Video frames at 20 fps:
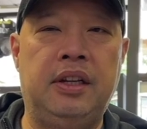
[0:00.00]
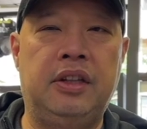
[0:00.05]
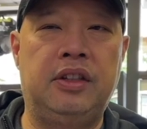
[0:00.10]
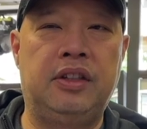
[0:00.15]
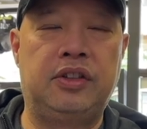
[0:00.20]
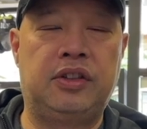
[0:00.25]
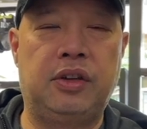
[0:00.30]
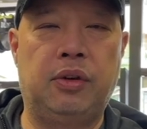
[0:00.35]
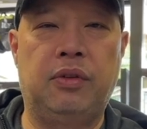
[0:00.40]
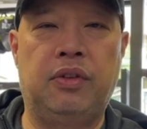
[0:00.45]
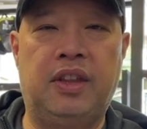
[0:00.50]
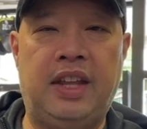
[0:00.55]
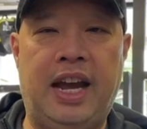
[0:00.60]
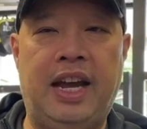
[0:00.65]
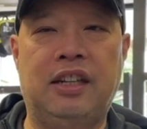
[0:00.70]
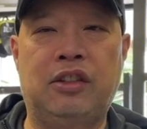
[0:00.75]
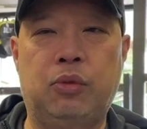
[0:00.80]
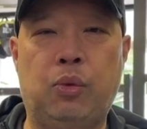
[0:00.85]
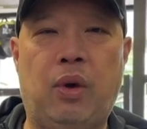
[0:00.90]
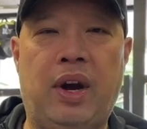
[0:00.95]
So
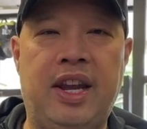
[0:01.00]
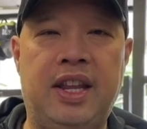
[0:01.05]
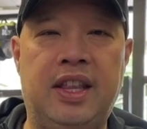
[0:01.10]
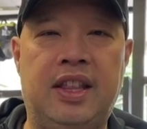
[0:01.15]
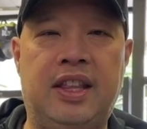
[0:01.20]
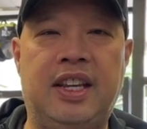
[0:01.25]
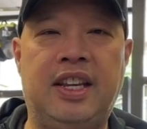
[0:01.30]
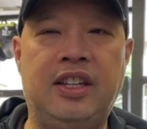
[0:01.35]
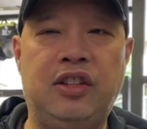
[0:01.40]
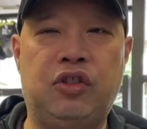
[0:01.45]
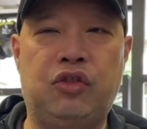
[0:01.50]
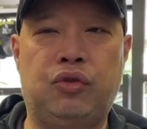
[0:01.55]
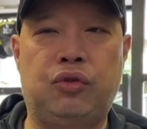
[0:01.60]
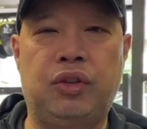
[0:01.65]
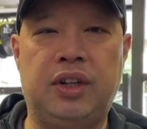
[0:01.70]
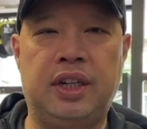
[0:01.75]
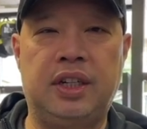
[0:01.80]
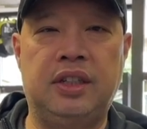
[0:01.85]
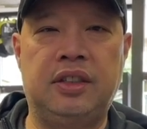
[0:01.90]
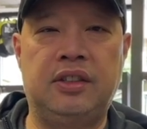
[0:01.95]
that's why these
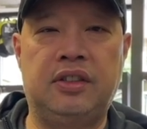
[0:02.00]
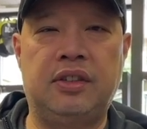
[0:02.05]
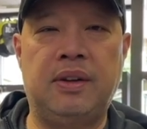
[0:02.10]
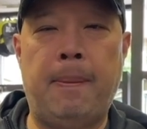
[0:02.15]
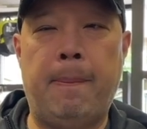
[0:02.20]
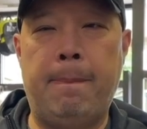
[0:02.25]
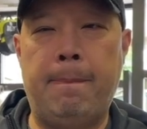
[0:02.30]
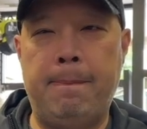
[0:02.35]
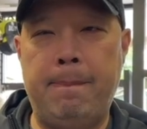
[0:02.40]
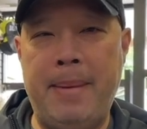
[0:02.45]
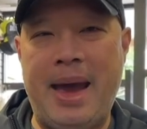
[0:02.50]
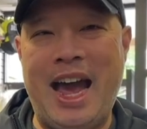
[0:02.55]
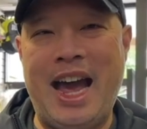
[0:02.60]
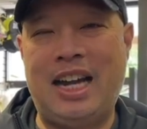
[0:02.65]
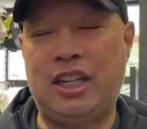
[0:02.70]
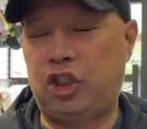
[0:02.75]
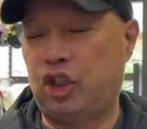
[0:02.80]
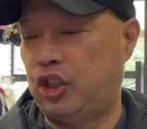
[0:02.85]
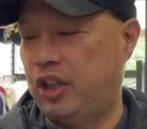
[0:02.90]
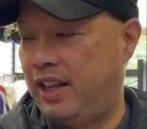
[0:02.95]
strings
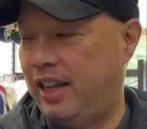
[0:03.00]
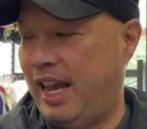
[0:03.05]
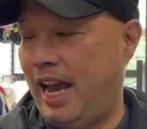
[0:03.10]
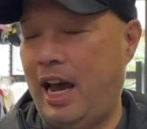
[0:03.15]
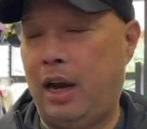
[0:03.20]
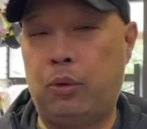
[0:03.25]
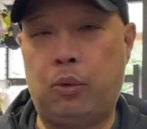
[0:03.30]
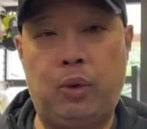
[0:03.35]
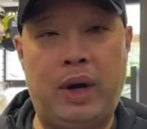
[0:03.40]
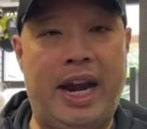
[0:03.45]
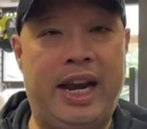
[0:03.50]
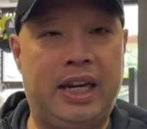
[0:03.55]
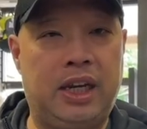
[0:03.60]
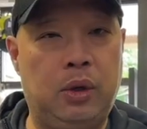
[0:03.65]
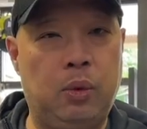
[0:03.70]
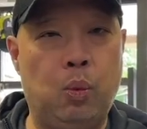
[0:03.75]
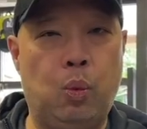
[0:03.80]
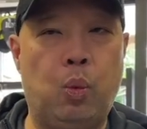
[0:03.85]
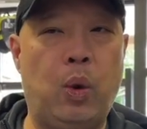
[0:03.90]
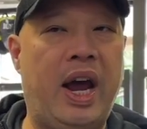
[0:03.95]
match that
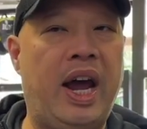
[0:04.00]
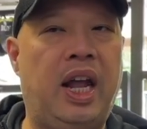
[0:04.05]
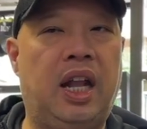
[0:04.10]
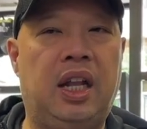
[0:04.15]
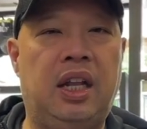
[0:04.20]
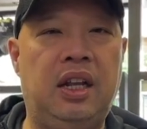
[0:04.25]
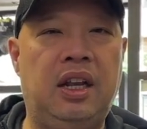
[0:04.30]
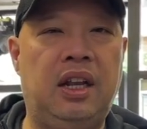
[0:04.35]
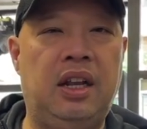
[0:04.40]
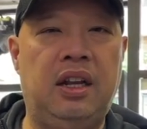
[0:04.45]
racket well.